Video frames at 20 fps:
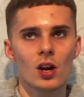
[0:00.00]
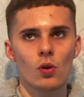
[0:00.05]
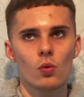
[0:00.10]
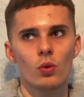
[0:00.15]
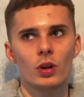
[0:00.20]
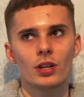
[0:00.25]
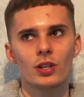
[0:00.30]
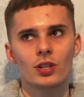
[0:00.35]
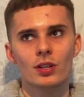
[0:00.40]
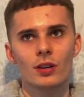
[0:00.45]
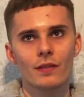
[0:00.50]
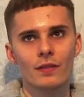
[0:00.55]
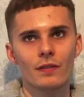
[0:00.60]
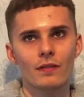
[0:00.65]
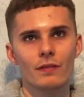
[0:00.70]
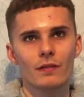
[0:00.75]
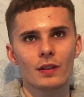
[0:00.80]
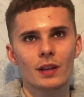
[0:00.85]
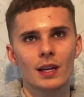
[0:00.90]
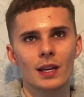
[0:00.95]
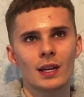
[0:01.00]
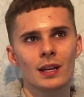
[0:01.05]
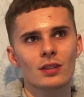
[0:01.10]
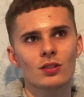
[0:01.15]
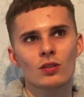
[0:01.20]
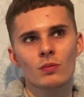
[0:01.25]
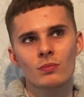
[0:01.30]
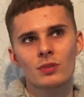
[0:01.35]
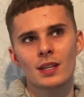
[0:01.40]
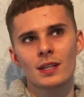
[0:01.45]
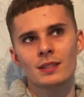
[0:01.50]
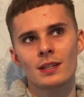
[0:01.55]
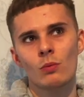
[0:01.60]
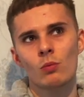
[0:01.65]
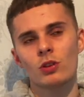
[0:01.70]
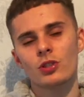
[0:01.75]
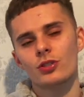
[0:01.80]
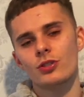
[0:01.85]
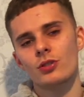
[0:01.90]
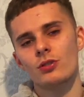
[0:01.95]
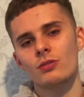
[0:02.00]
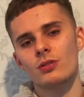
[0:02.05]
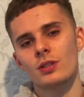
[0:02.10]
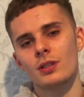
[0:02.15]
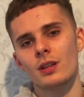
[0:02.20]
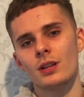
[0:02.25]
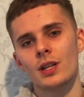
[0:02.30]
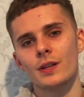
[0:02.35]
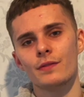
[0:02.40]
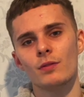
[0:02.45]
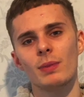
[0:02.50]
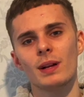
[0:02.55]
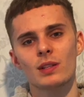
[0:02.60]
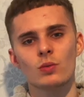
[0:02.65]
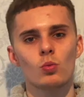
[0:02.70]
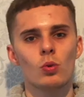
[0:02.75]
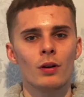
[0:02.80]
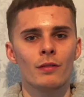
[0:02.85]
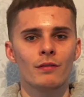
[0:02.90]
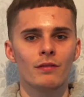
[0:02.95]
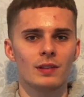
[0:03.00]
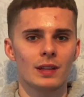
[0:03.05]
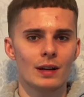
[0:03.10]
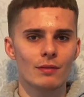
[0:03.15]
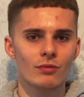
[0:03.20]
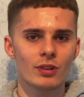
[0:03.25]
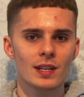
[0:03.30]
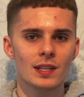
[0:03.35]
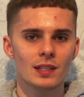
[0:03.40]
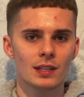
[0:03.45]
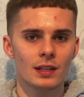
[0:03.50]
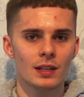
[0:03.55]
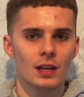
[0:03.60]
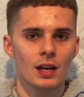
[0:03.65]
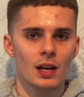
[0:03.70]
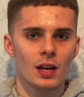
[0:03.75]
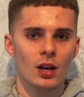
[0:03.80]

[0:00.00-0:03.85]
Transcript: which in some sense I was using the Novablast 1 for that reason.